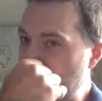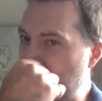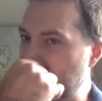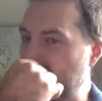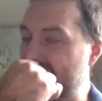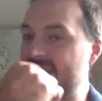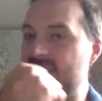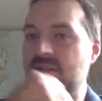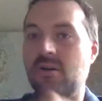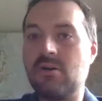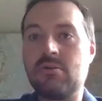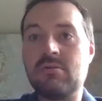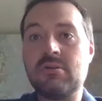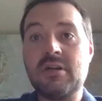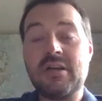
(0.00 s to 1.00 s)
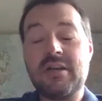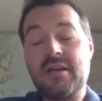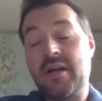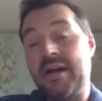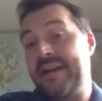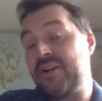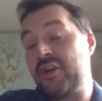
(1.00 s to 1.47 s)
And so
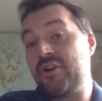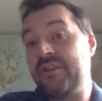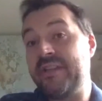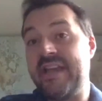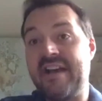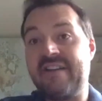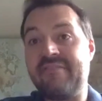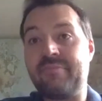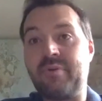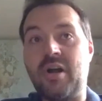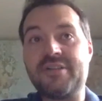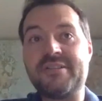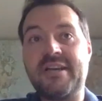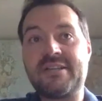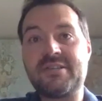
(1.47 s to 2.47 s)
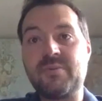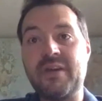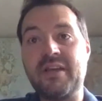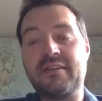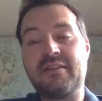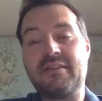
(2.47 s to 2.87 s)
I currently have projects with